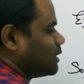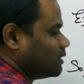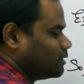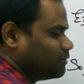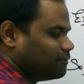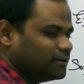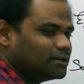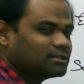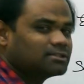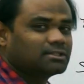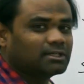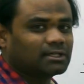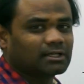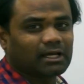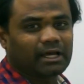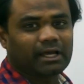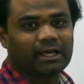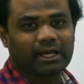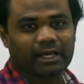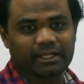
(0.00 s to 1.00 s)
the first thing
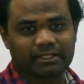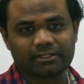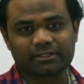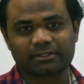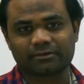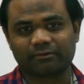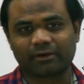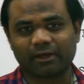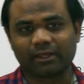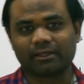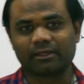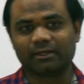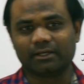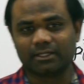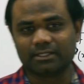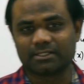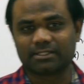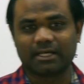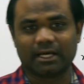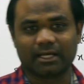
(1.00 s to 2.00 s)
I identify
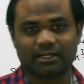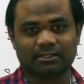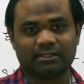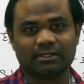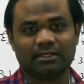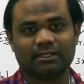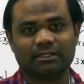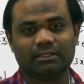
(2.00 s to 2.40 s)
is that